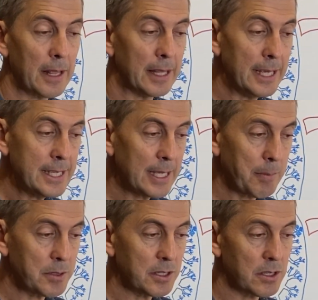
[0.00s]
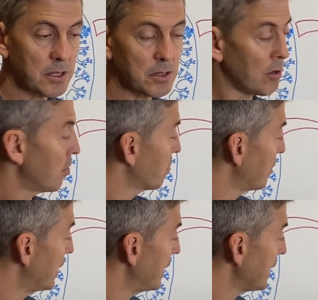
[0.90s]
These substances are
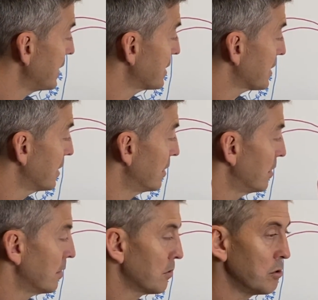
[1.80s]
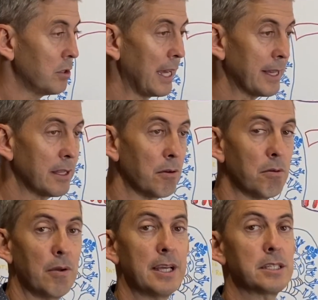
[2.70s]
released to get the
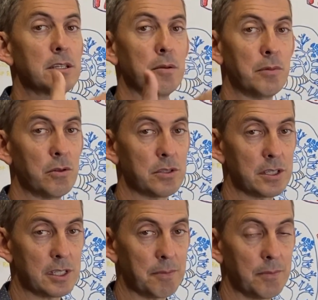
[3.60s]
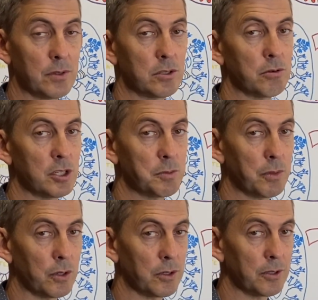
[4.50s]
rest of the immune system to
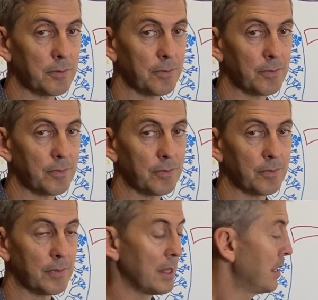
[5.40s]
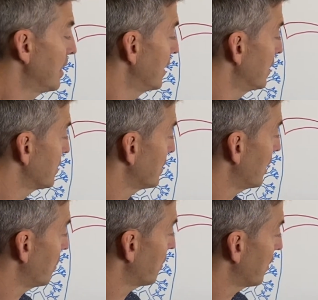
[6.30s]
respond.
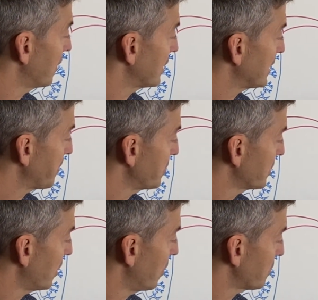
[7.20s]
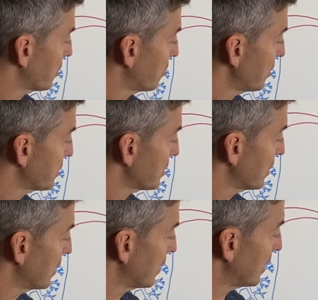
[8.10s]
So the substance goes across
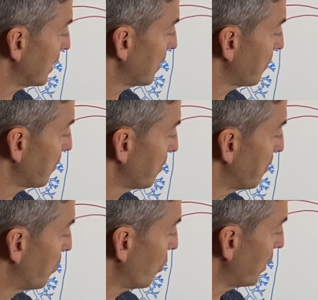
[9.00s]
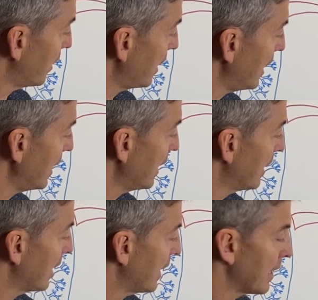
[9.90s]
the border there
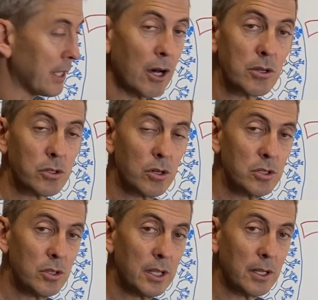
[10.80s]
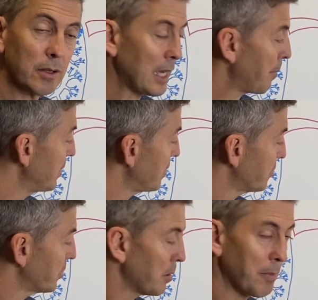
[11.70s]
and it goes onto the little capillary,
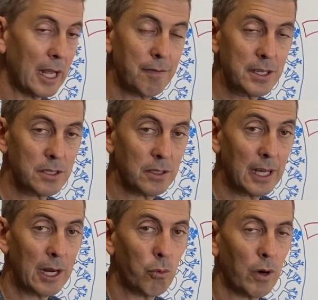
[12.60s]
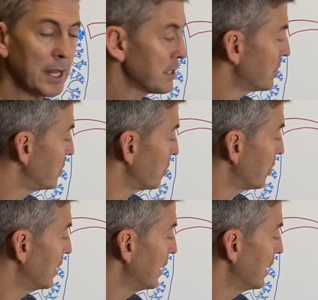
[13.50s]
onto the blood vessel. And what does it do?